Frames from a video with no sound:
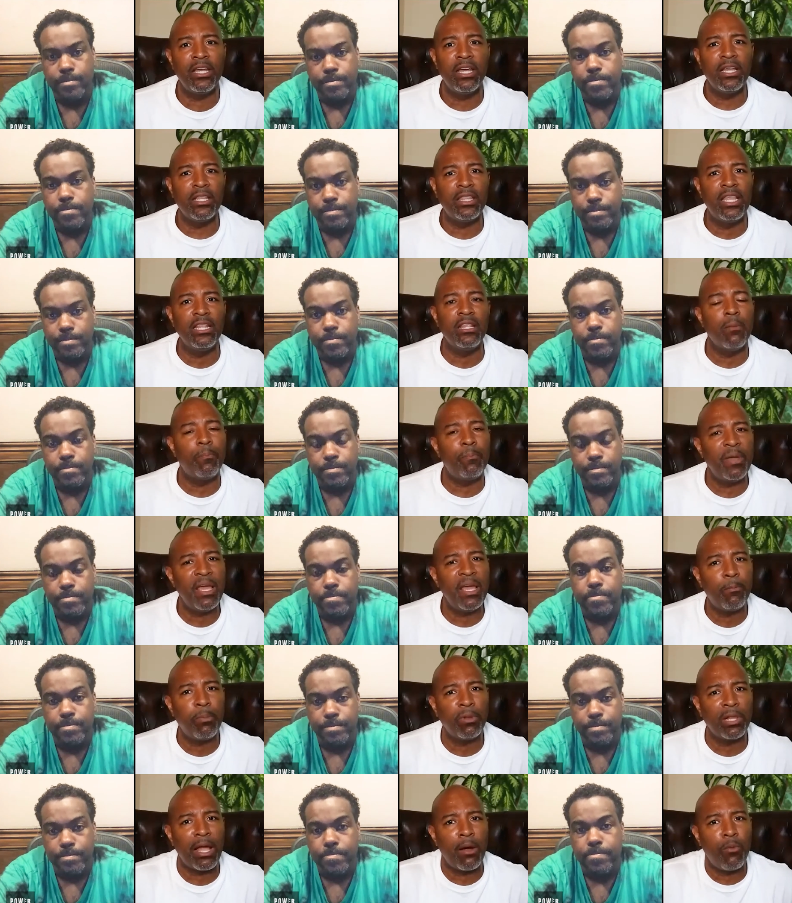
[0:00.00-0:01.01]
Speaker 1: than the
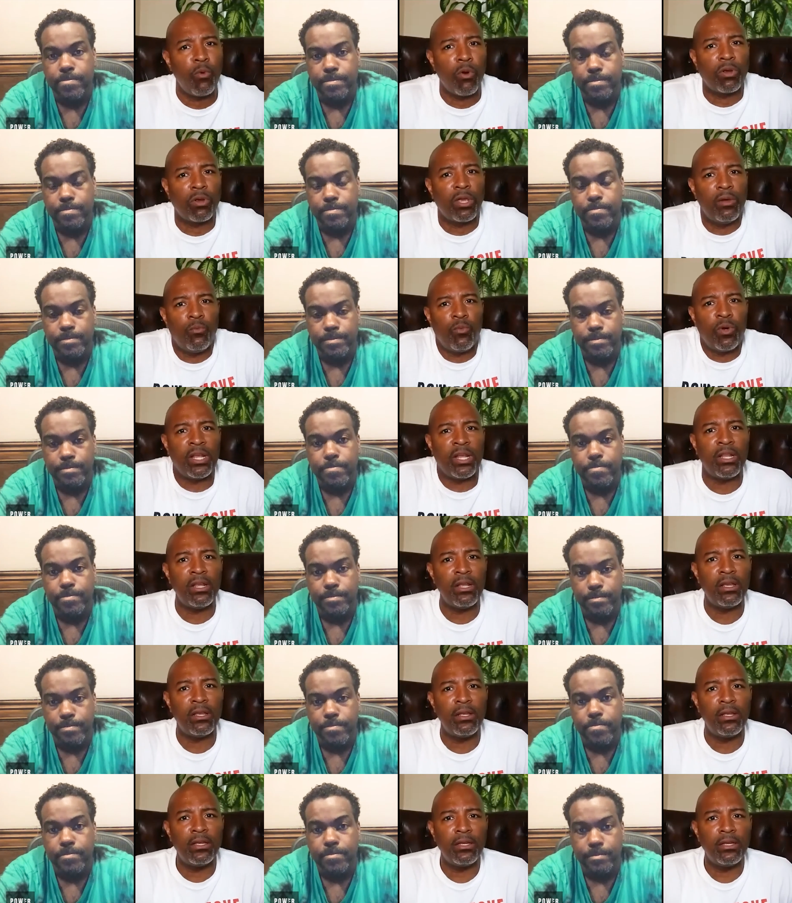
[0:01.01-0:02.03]
people I'm working with.
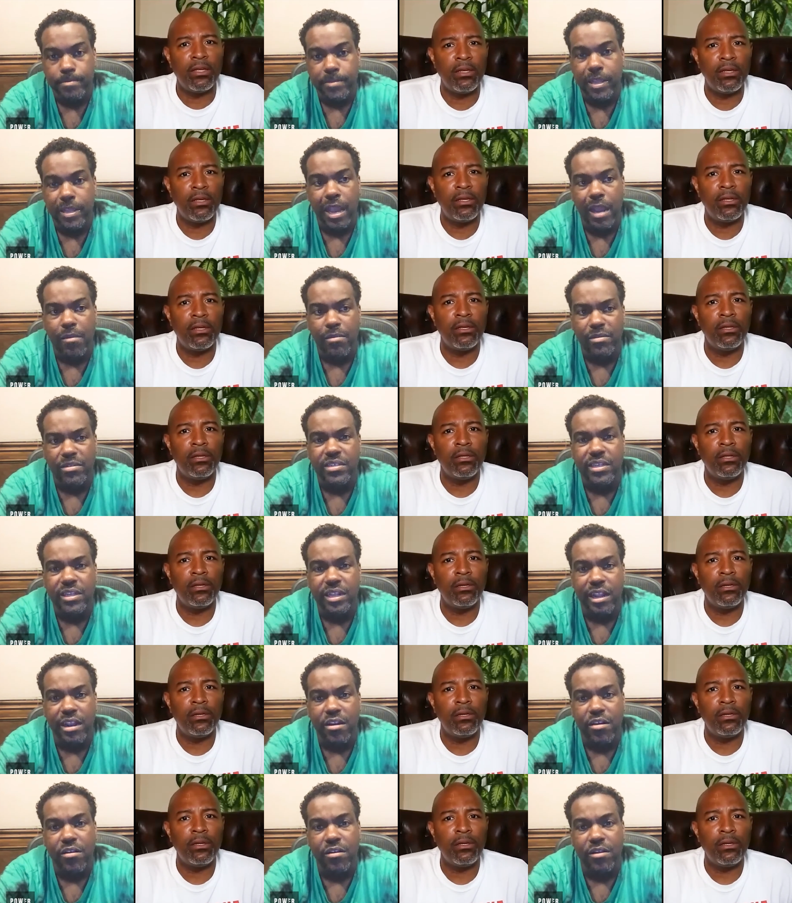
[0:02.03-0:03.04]
Speaker 2: Yeah, I would see that
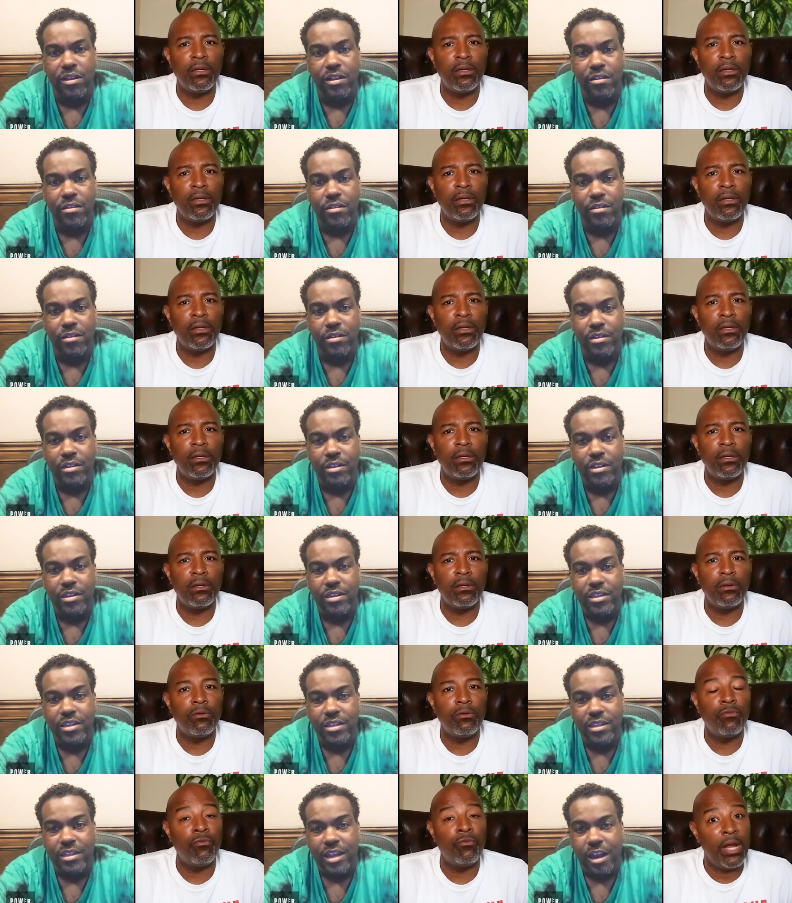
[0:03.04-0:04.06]
early on.
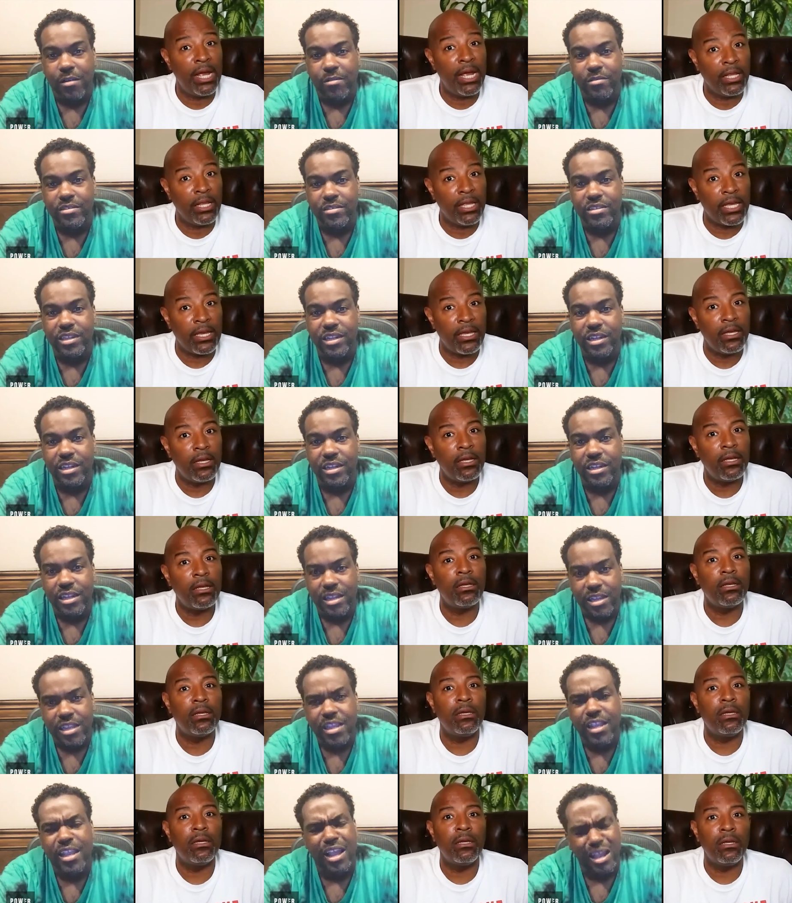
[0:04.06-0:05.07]
Really?
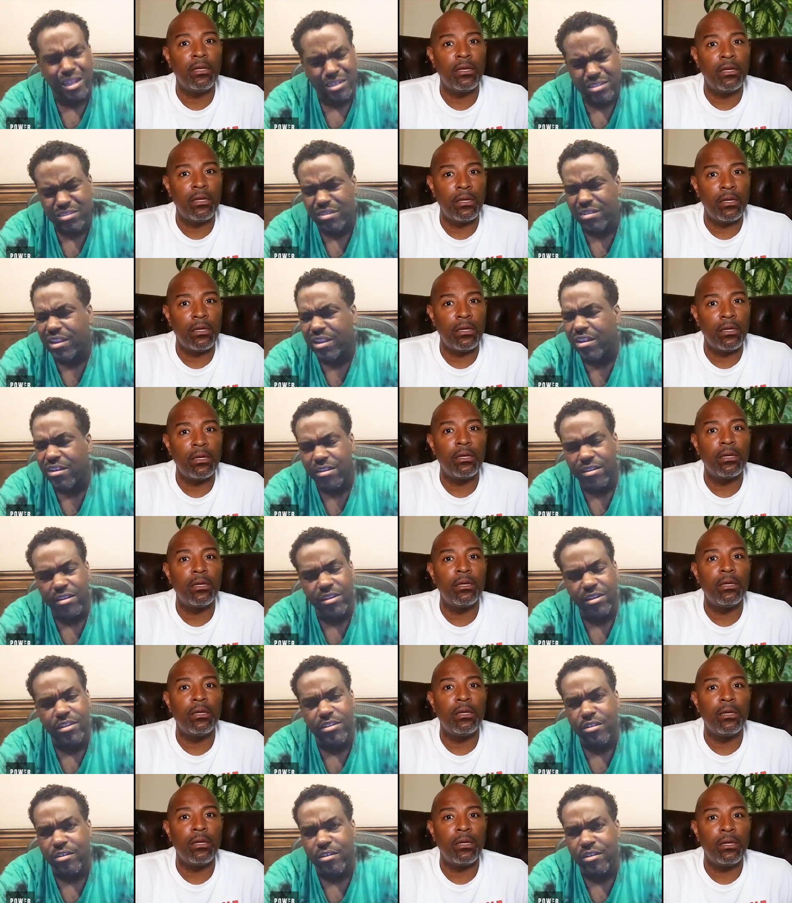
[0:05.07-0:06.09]
Yeah, I saw that early
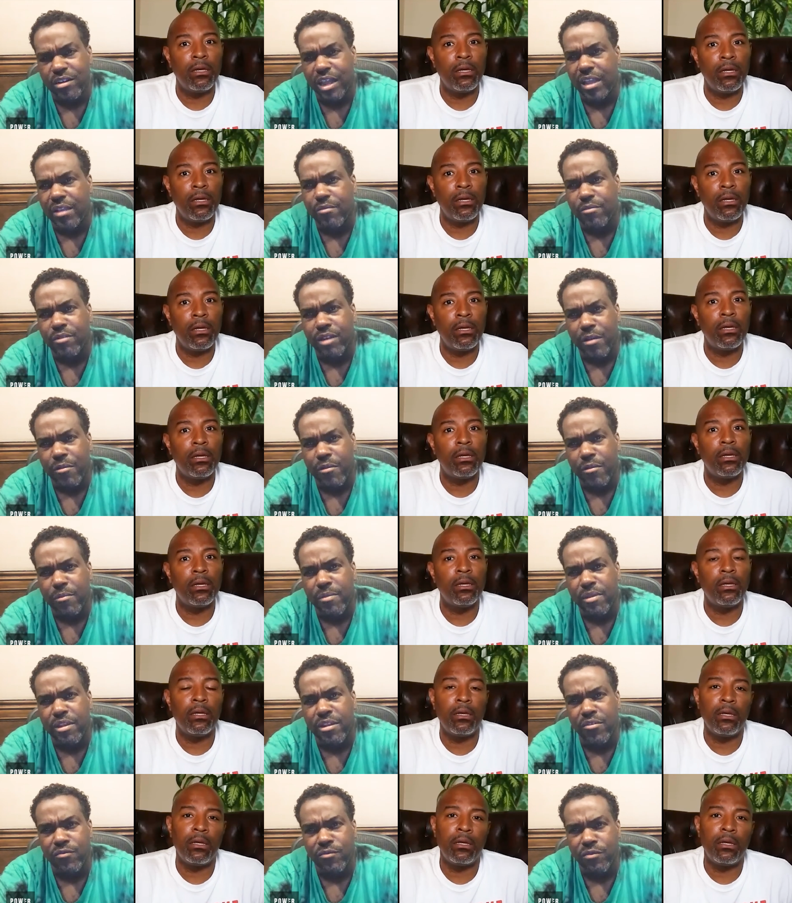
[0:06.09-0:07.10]
on, like when I would be in
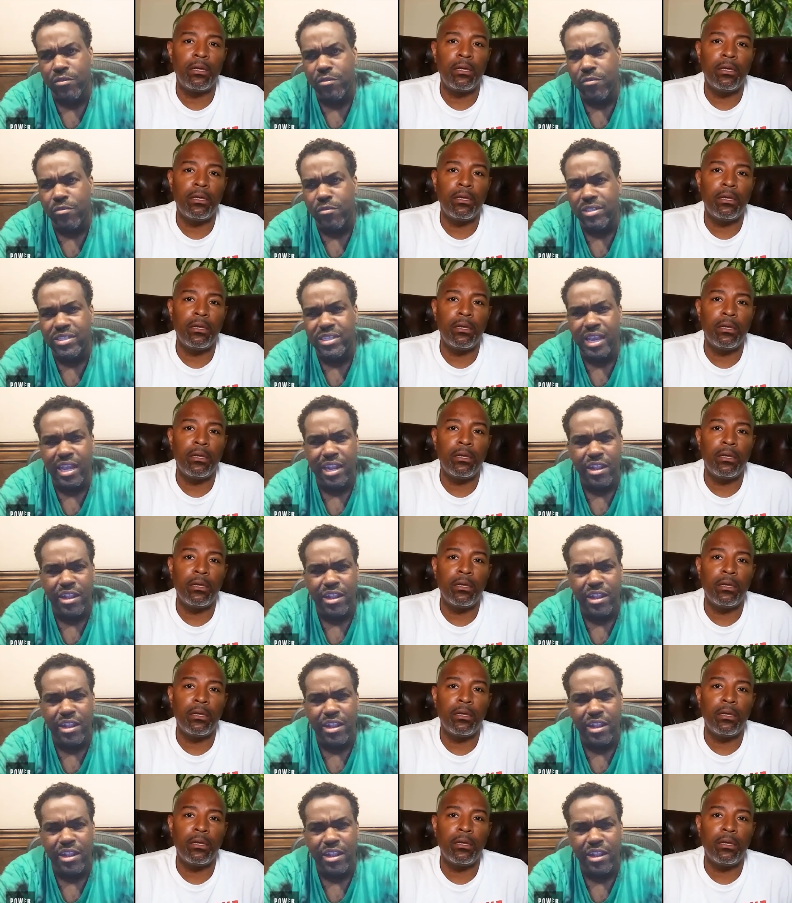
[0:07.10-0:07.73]
a room with Teddy or